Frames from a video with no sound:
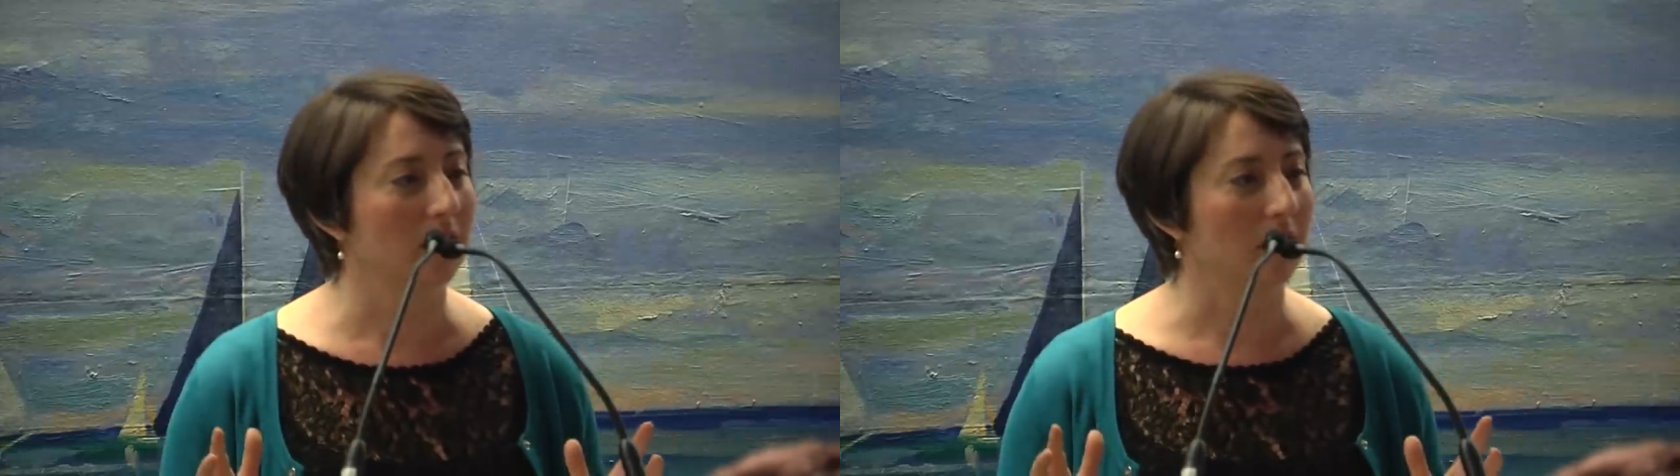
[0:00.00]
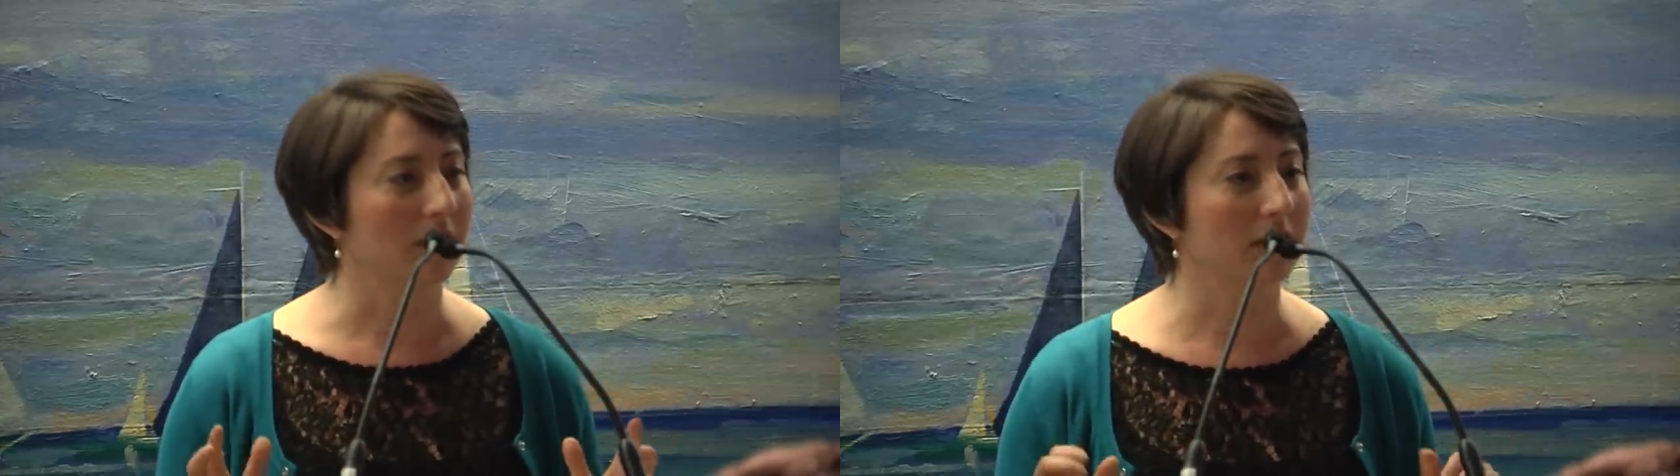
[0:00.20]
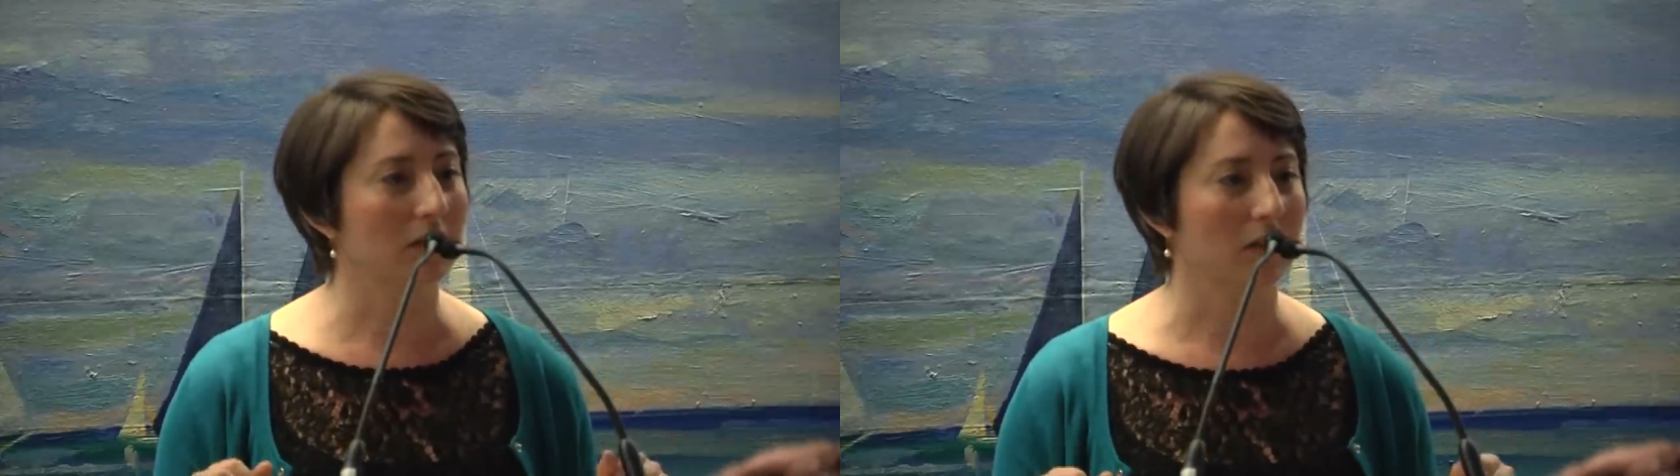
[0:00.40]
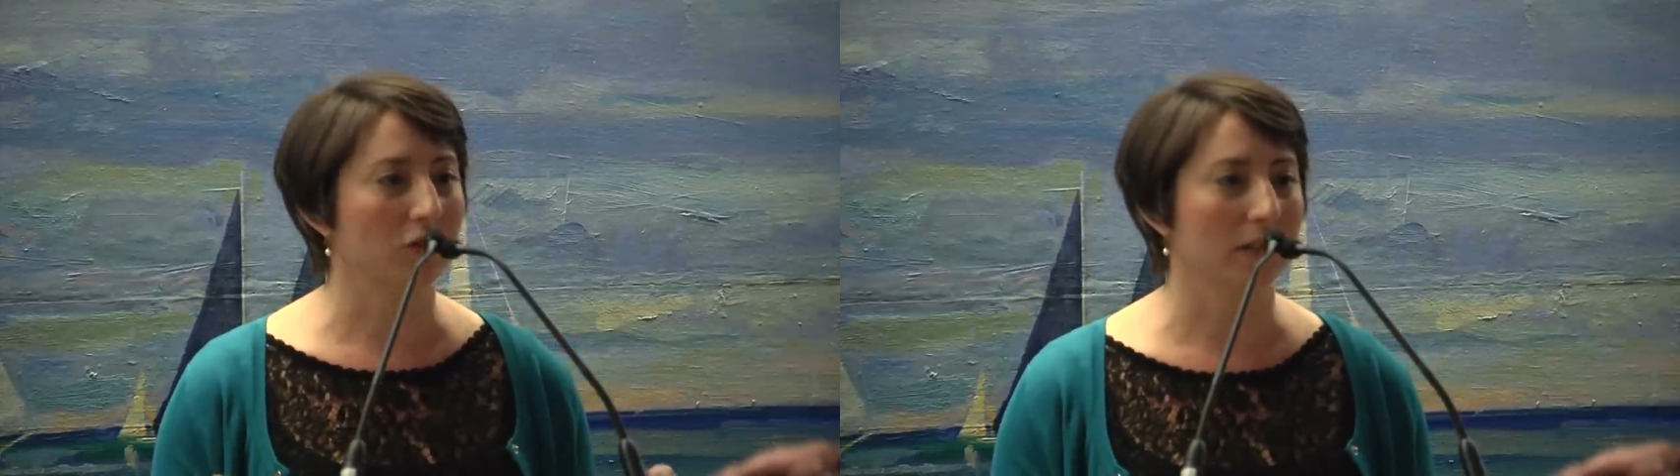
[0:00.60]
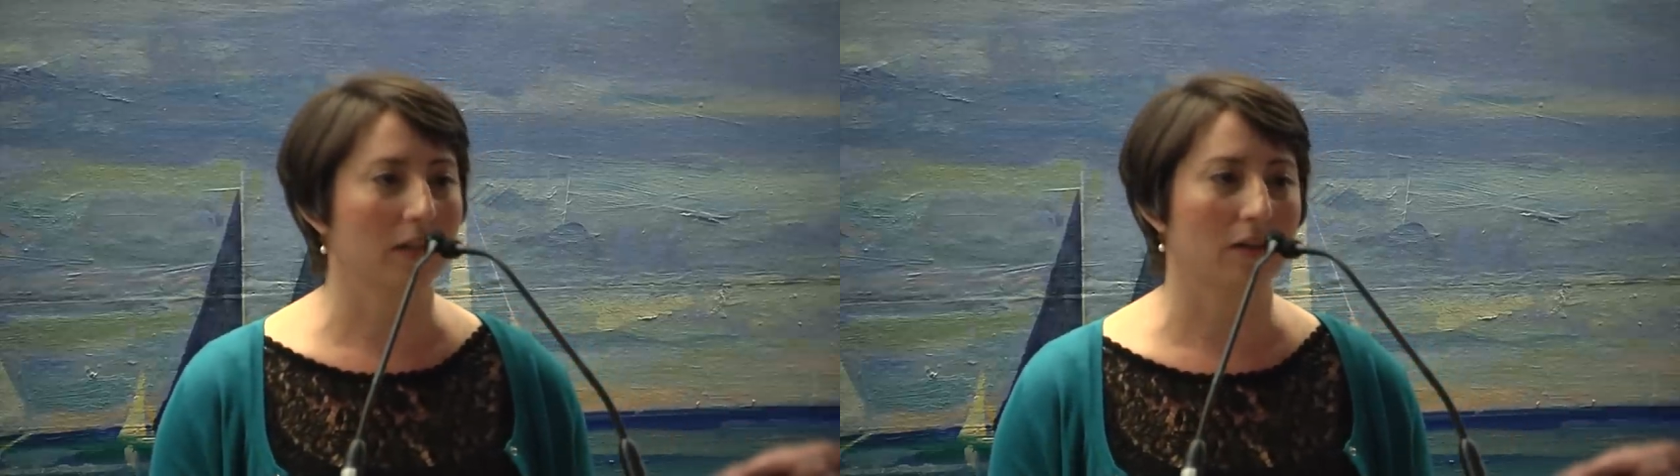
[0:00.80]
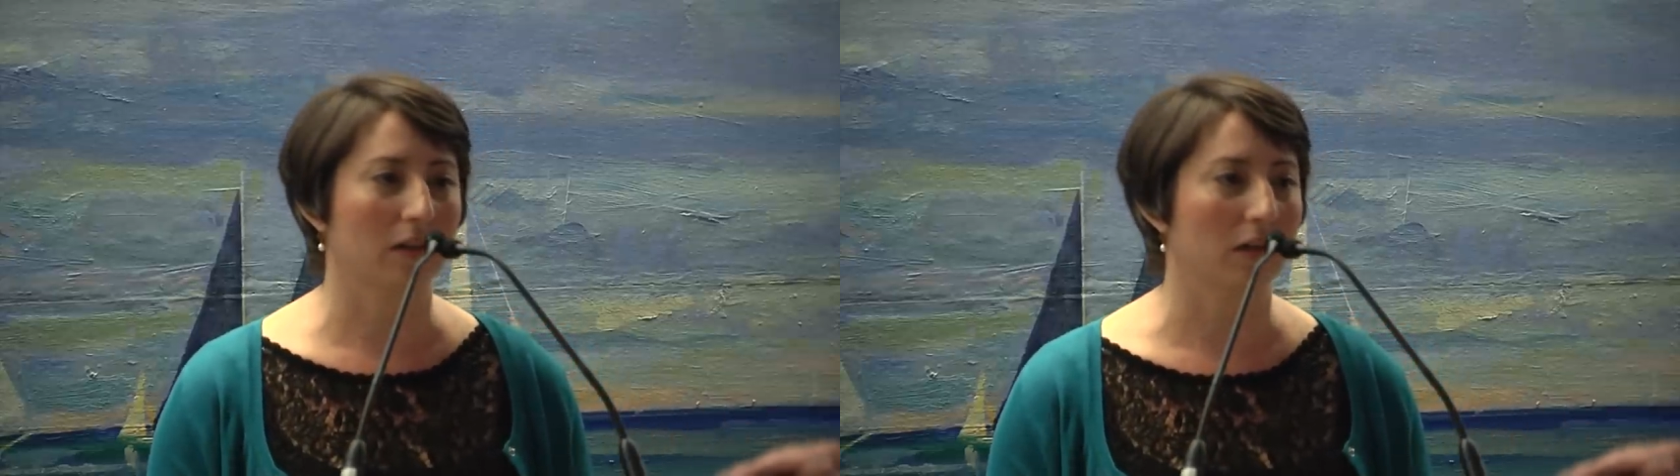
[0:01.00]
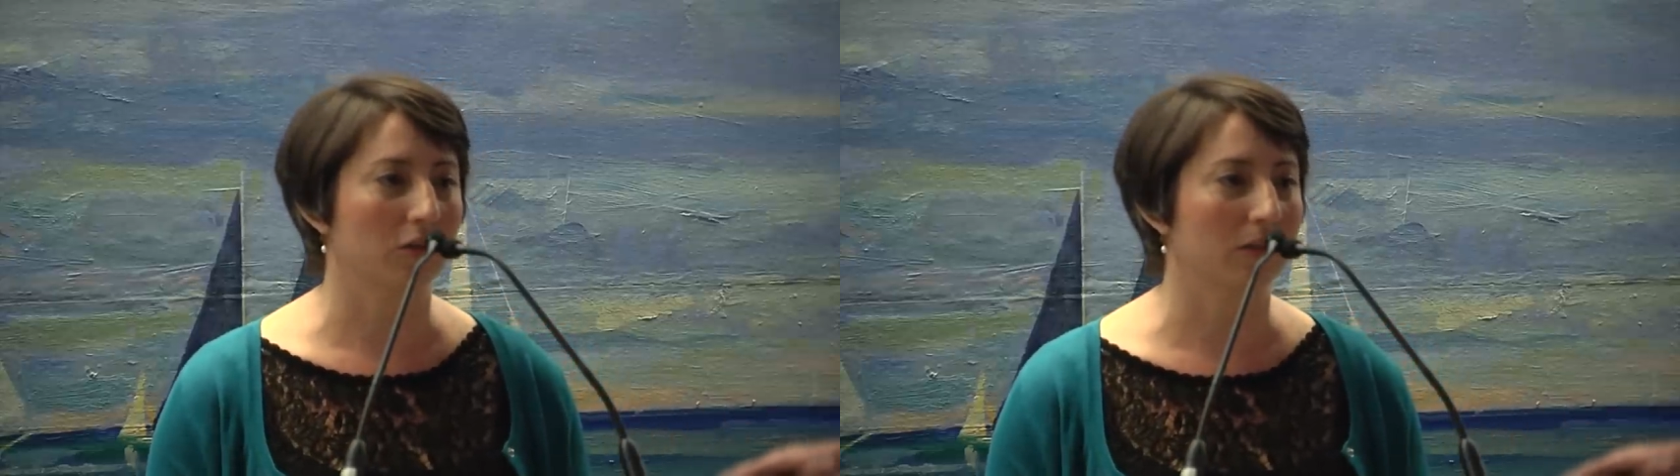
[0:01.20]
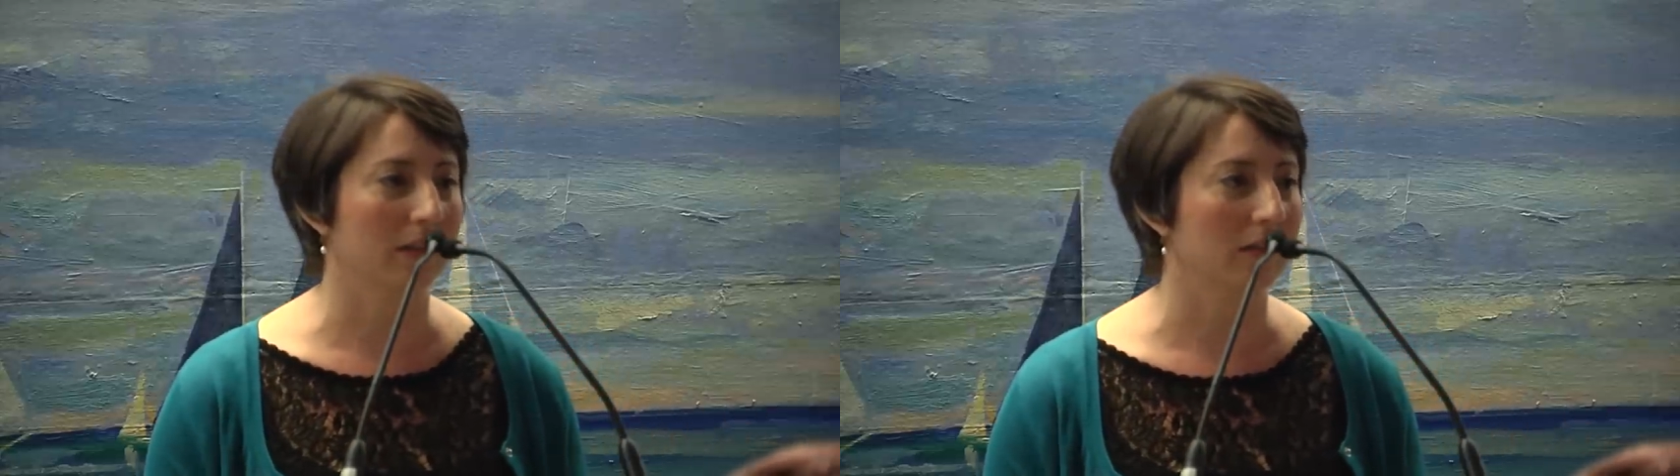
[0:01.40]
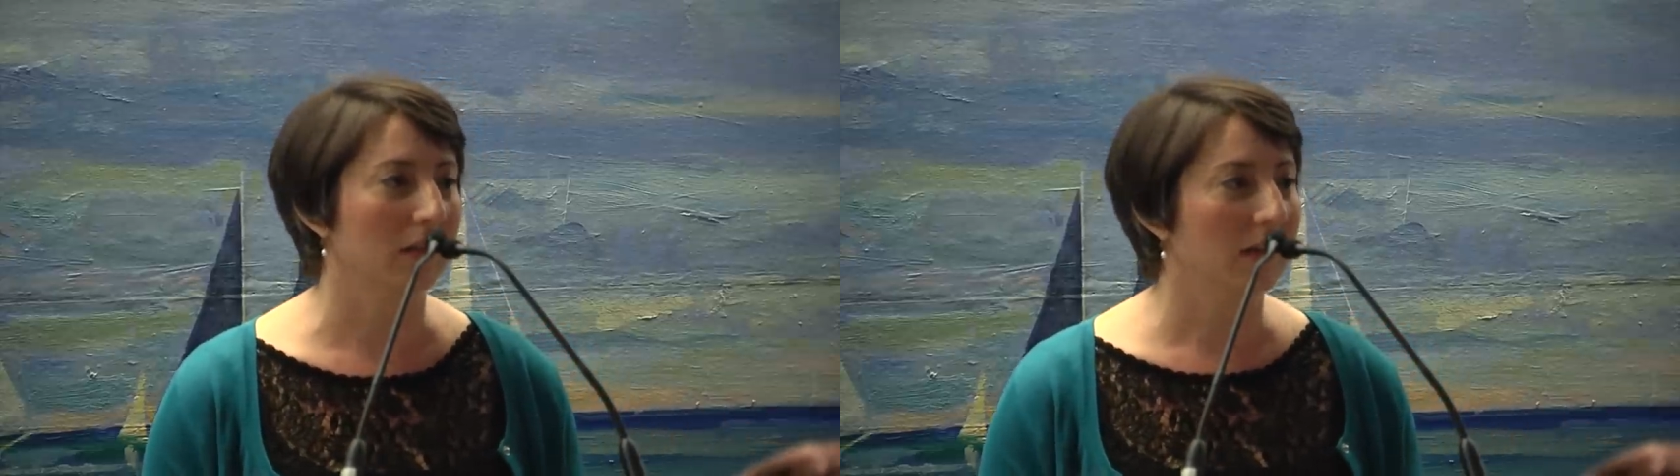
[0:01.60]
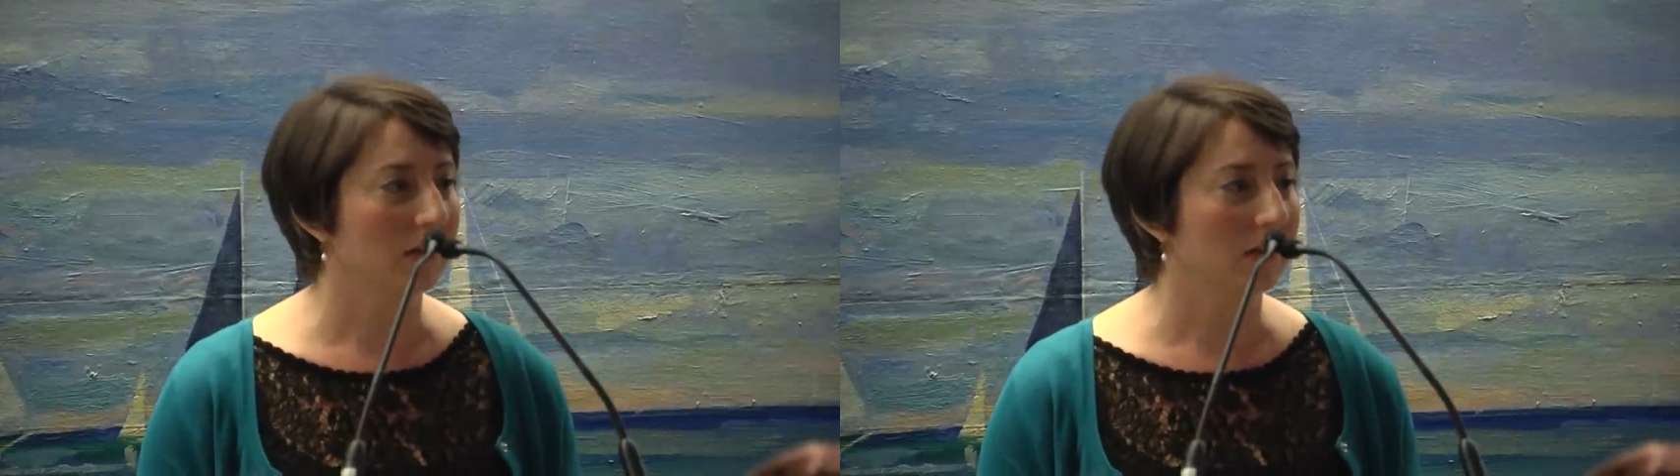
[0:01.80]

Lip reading: of his country and other countries